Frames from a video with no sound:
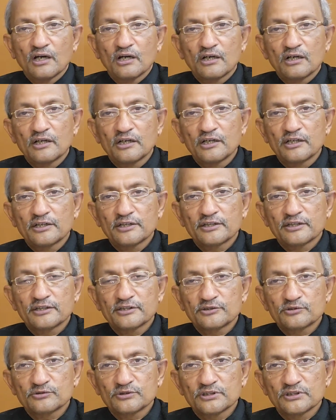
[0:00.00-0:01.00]

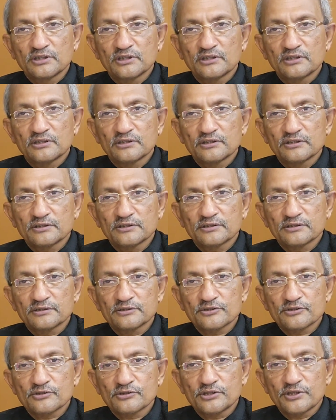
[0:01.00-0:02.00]
to
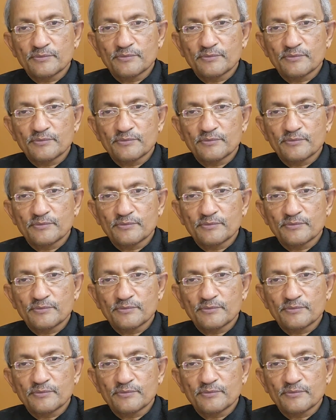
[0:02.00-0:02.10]
the